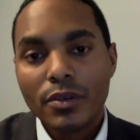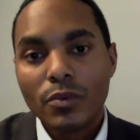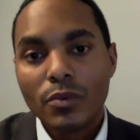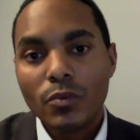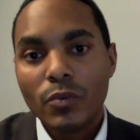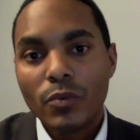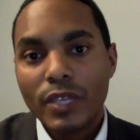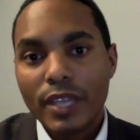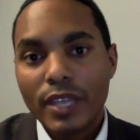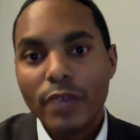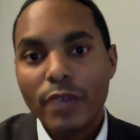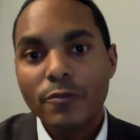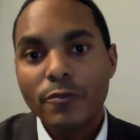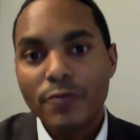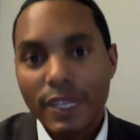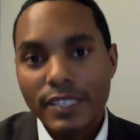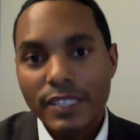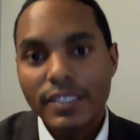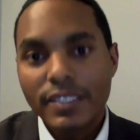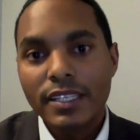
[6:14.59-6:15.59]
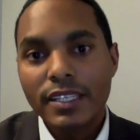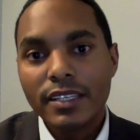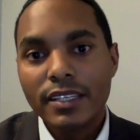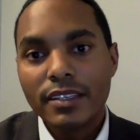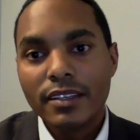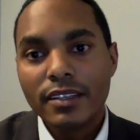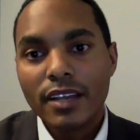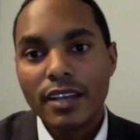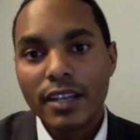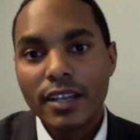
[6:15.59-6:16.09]
without
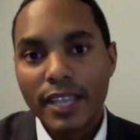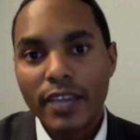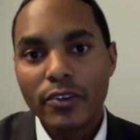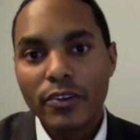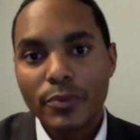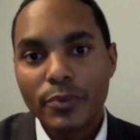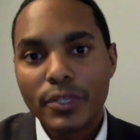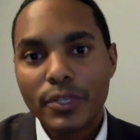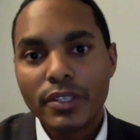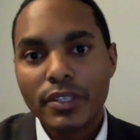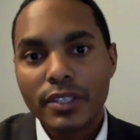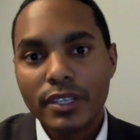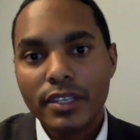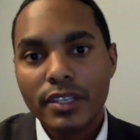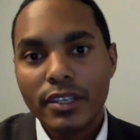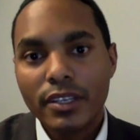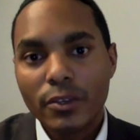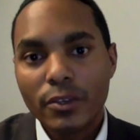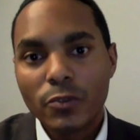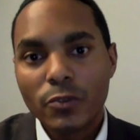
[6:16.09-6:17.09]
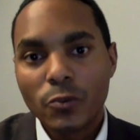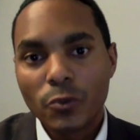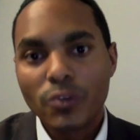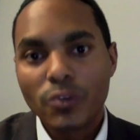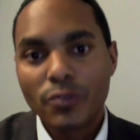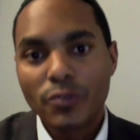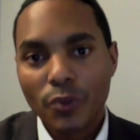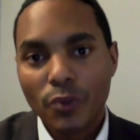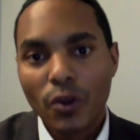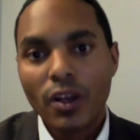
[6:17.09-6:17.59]
facing accountability in a court
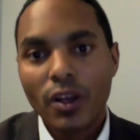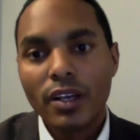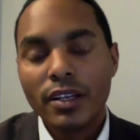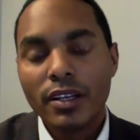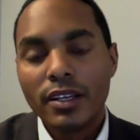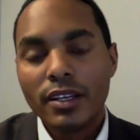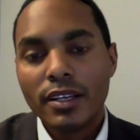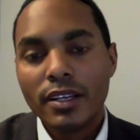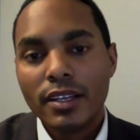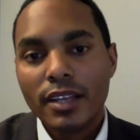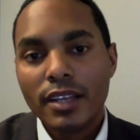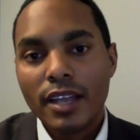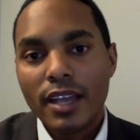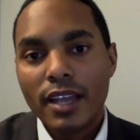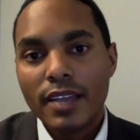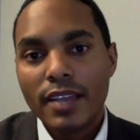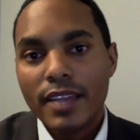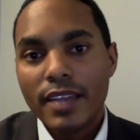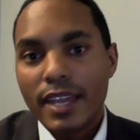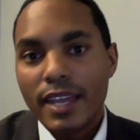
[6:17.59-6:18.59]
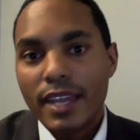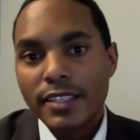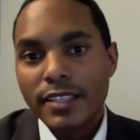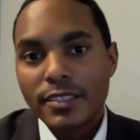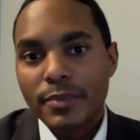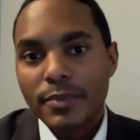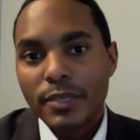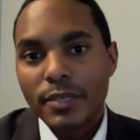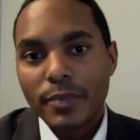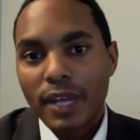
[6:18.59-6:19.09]
of law. And that has
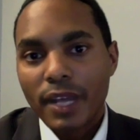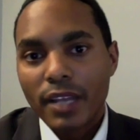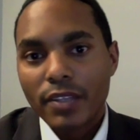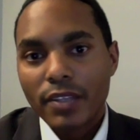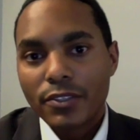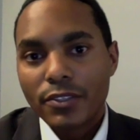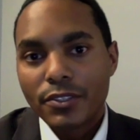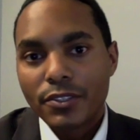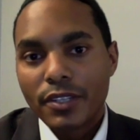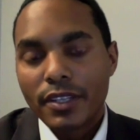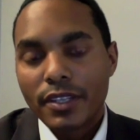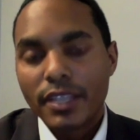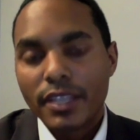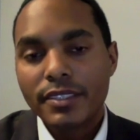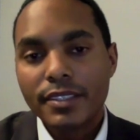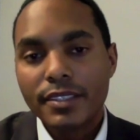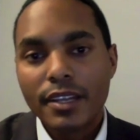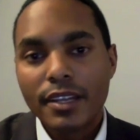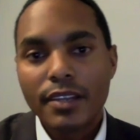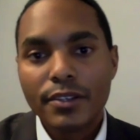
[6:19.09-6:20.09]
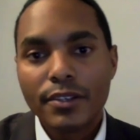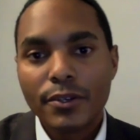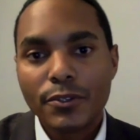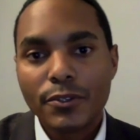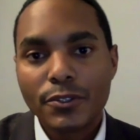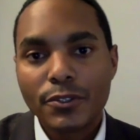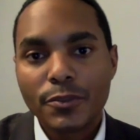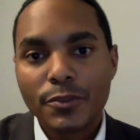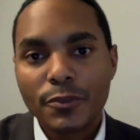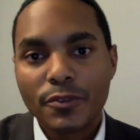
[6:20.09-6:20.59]
to be abolished. And that's a non
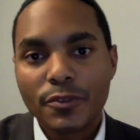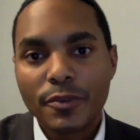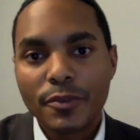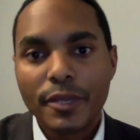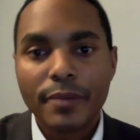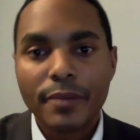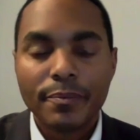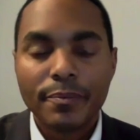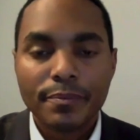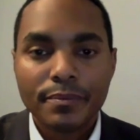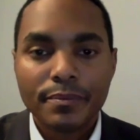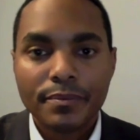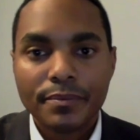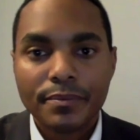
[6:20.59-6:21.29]
negotiable for me. So